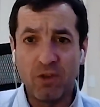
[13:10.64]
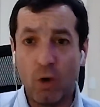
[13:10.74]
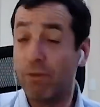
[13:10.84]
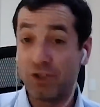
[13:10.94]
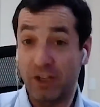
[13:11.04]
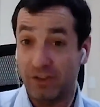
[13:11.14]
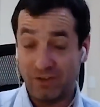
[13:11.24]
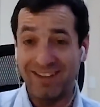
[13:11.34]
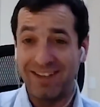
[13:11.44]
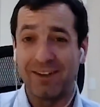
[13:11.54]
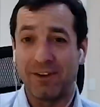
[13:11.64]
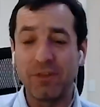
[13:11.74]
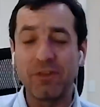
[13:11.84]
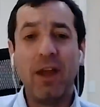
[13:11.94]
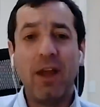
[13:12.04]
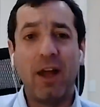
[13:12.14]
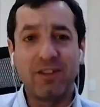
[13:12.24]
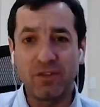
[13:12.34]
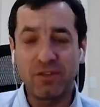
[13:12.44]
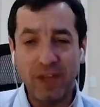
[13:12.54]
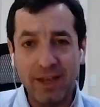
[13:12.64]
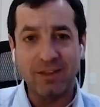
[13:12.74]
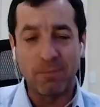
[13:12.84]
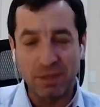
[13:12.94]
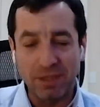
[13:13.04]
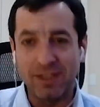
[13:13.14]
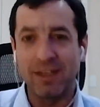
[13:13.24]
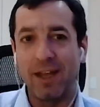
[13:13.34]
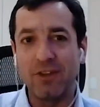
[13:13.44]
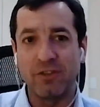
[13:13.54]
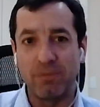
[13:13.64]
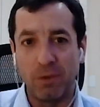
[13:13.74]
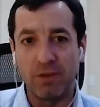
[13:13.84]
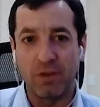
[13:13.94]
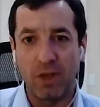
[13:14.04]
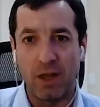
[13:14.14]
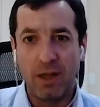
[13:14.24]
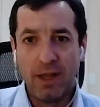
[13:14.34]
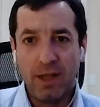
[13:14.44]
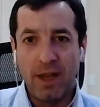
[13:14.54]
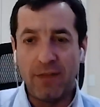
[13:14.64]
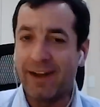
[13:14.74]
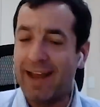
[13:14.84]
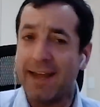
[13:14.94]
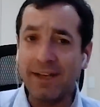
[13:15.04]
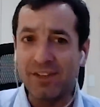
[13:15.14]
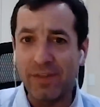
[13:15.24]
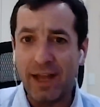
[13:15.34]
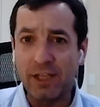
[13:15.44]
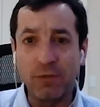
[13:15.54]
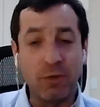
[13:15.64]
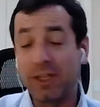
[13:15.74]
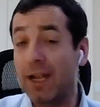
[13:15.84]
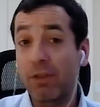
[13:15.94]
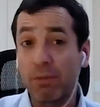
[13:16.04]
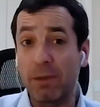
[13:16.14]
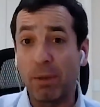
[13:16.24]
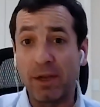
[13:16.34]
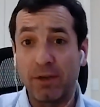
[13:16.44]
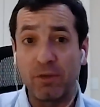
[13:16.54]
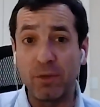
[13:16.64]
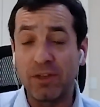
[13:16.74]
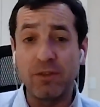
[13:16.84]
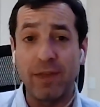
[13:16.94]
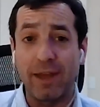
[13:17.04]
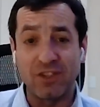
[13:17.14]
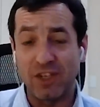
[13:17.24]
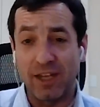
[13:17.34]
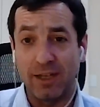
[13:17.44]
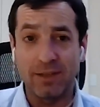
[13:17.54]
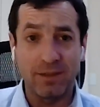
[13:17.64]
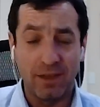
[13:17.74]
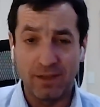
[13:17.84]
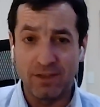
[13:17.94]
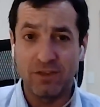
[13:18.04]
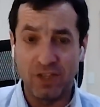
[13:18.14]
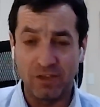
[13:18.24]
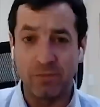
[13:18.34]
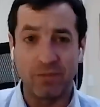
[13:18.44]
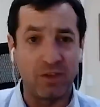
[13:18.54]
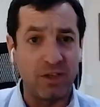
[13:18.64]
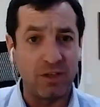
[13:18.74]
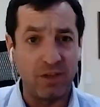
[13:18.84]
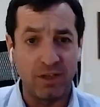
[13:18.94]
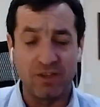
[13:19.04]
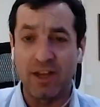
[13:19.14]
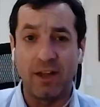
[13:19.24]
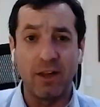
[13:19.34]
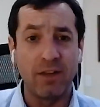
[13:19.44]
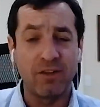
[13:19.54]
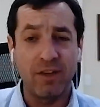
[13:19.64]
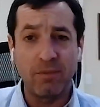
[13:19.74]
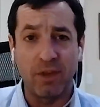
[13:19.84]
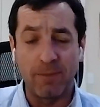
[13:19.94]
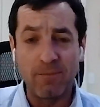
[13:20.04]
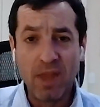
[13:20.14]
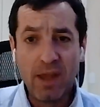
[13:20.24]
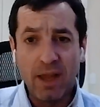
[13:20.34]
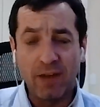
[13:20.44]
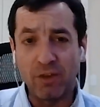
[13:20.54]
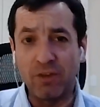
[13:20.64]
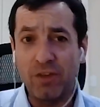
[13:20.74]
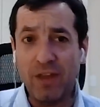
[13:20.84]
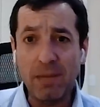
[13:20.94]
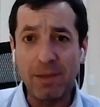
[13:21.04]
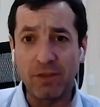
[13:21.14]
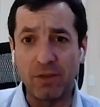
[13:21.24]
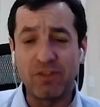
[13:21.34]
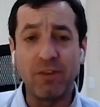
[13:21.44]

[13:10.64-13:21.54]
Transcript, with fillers: over just 10 years uh, to stay at the bleeding edge of Moore's law. And then added to that, you've only got three players who can do that today: uh, TSMC, Intel, and Samsung. And so, if you think about those